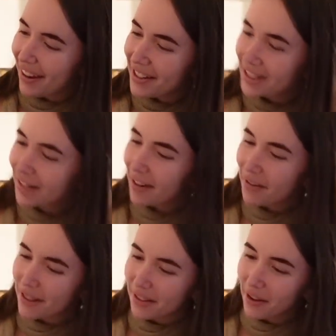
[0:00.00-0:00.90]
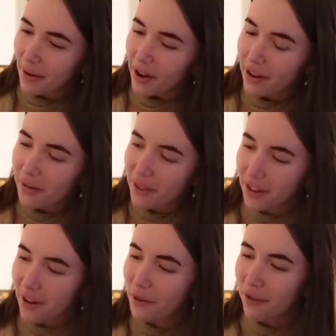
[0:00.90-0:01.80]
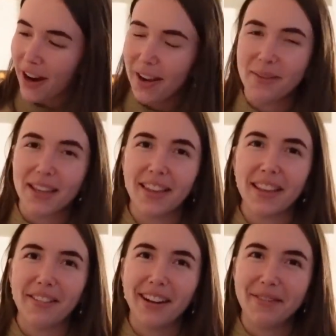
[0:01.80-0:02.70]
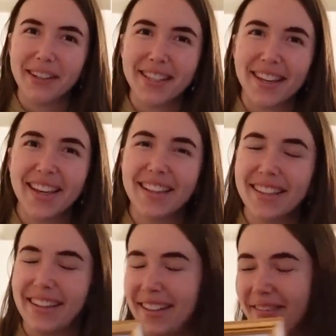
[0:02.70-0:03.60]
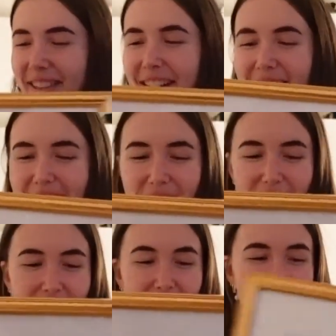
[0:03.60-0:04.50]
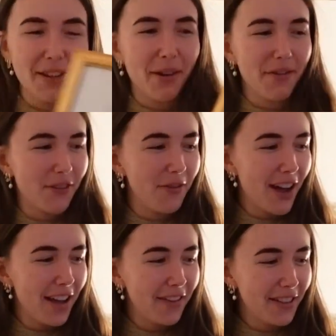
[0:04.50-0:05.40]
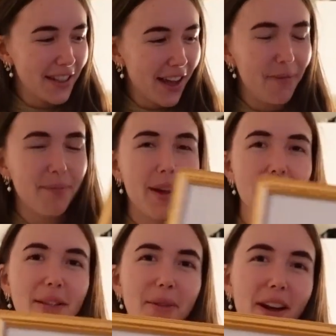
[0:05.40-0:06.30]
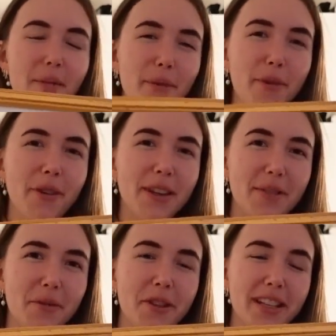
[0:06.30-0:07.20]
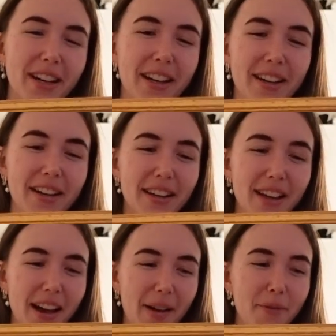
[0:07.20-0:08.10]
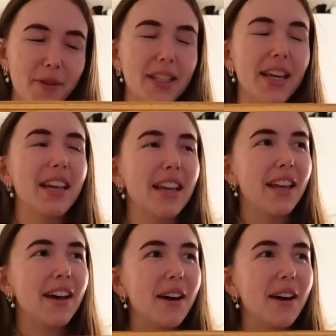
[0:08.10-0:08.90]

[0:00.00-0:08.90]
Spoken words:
I just thought it was, I love the gold frames. I think they're really pretty. So, so this is the one from Wales. This is one I bought. It's a watercolour. I bought it in,